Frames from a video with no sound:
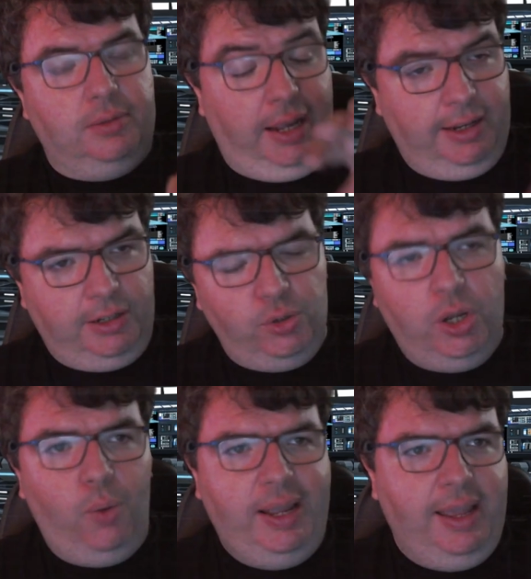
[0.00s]
Again, I knew
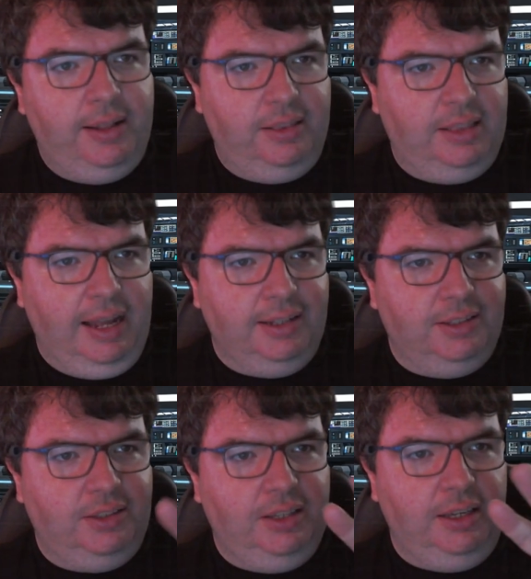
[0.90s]
going in that
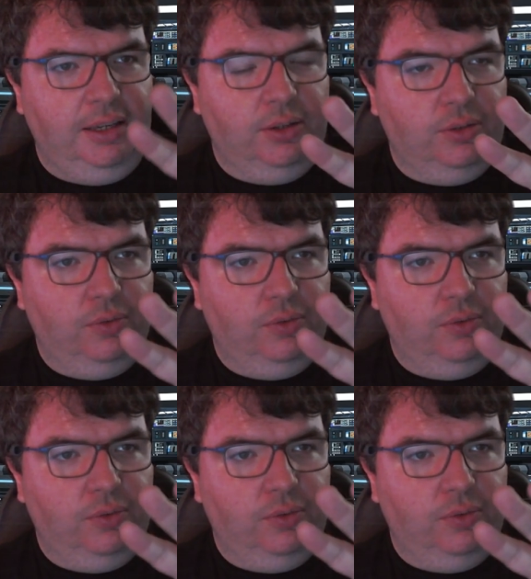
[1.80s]
the